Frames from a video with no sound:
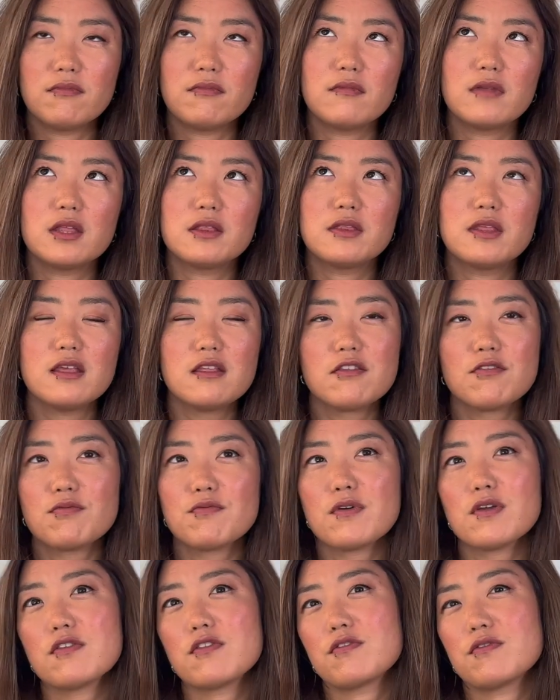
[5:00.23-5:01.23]
This
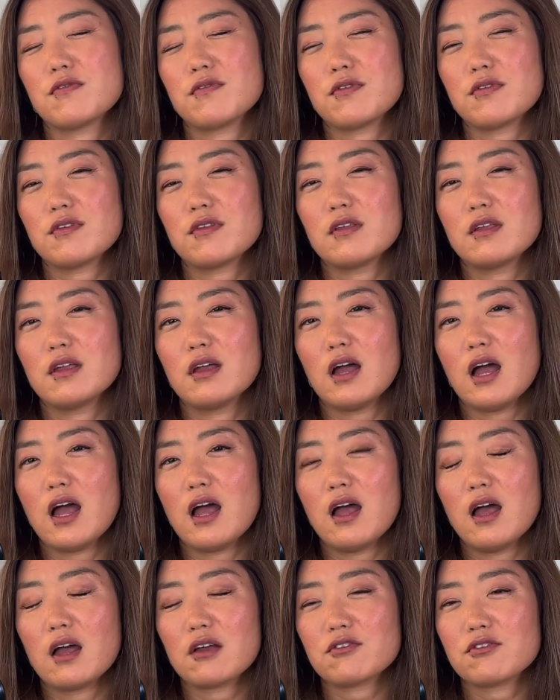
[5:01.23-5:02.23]
was
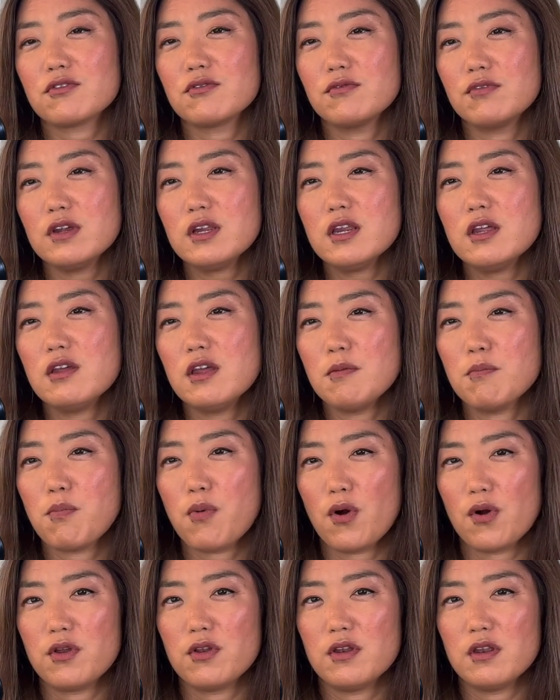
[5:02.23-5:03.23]
actually really
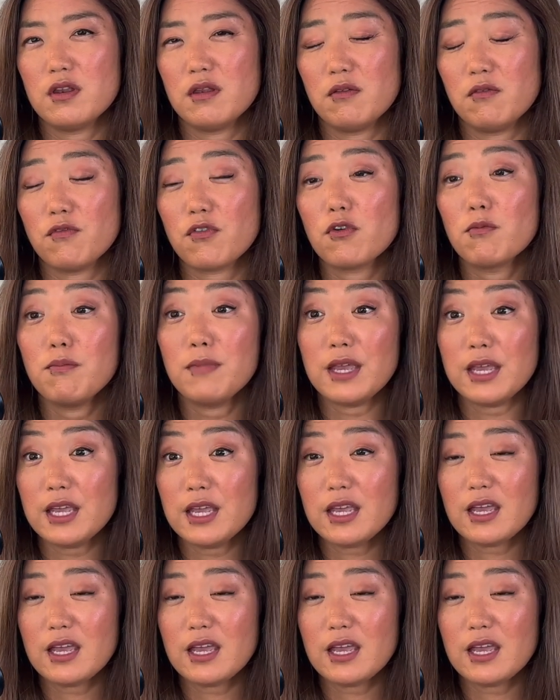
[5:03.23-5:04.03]
important for me,